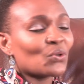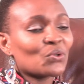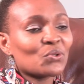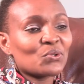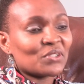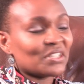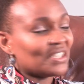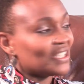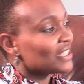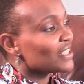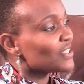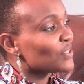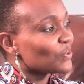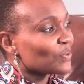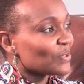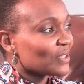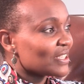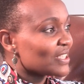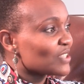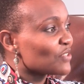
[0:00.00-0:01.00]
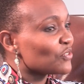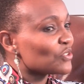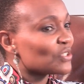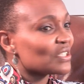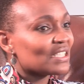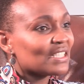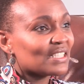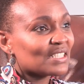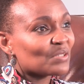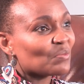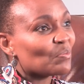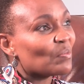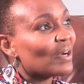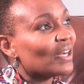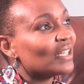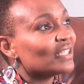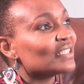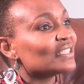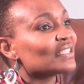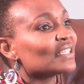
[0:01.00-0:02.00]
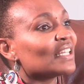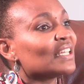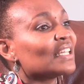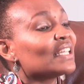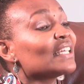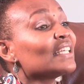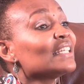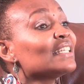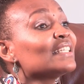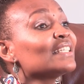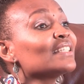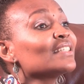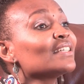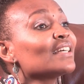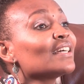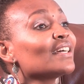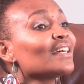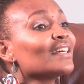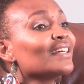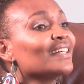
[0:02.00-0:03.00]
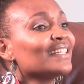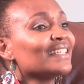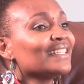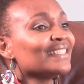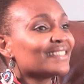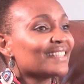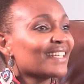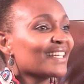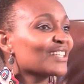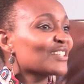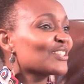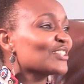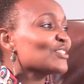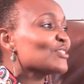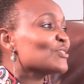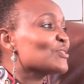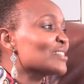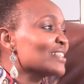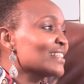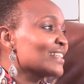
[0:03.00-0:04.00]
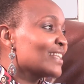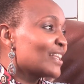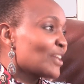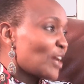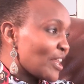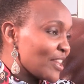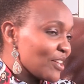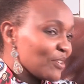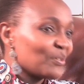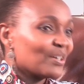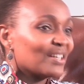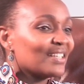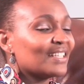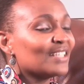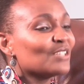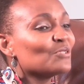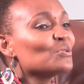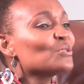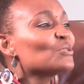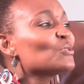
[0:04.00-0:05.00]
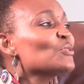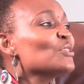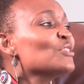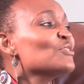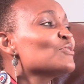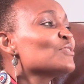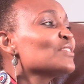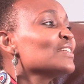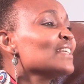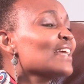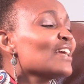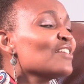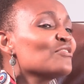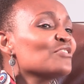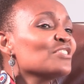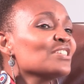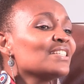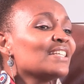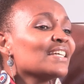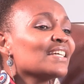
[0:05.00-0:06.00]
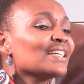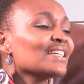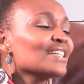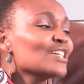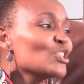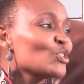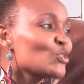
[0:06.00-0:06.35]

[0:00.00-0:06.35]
Oh yes, for 6 months, and then he started using the other one. He would go every day.